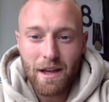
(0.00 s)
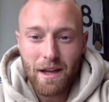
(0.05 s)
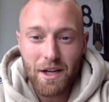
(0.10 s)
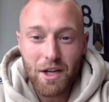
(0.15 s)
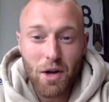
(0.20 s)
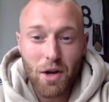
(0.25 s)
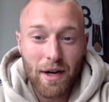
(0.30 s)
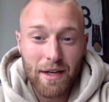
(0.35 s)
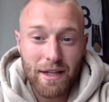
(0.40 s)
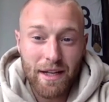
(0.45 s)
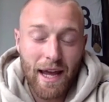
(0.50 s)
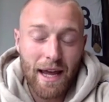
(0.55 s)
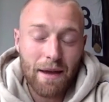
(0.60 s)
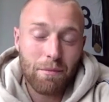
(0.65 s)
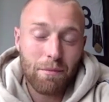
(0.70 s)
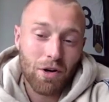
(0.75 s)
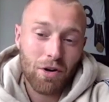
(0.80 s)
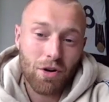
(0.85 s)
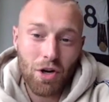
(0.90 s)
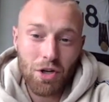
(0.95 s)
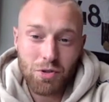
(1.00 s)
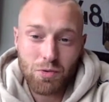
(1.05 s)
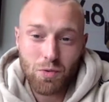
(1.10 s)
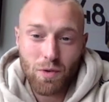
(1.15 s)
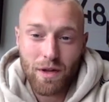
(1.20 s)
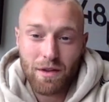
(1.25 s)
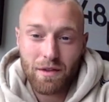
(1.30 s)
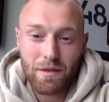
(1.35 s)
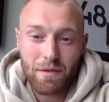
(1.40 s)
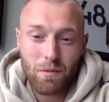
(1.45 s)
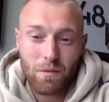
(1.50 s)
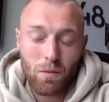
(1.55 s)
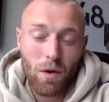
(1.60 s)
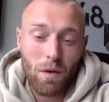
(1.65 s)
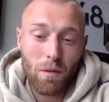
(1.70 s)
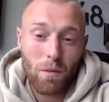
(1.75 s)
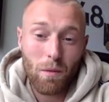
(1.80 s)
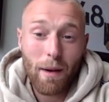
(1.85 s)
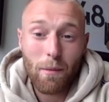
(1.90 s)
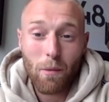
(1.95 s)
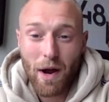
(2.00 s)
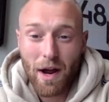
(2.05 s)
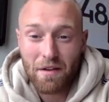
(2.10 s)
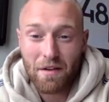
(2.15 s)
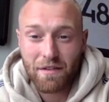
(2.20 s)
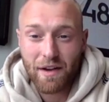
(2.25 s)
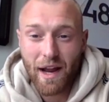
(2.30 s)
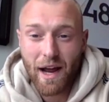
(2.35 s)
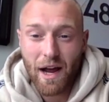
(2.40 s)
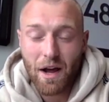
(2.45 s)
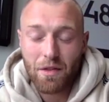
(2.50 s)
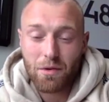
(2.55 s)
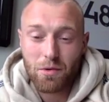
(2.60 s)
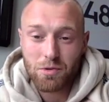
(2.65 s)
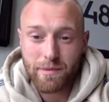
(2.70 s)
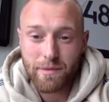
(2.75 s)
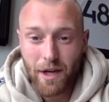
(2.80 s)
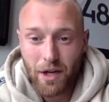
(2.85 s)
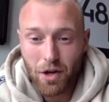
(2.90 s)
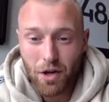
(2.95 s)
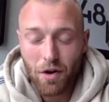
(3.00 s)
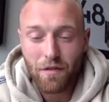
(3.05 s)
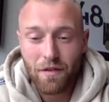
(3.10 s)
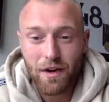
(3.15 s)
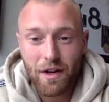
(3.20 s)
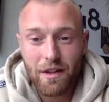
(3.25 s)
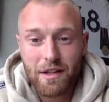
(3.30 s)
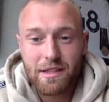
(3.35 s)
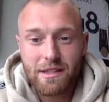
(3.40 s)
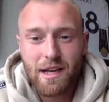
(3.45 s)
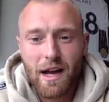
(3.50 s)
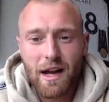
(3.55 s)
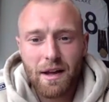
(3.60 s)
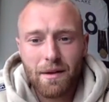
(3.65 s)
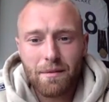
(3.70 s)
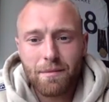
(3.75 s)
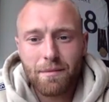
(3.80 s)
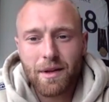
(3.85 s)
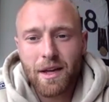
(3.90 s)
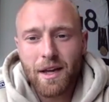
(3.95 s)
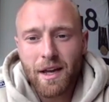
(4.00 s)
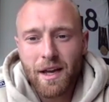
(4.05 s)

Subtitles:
You know, I came across with what my wife now, that was my girlfriend at the time.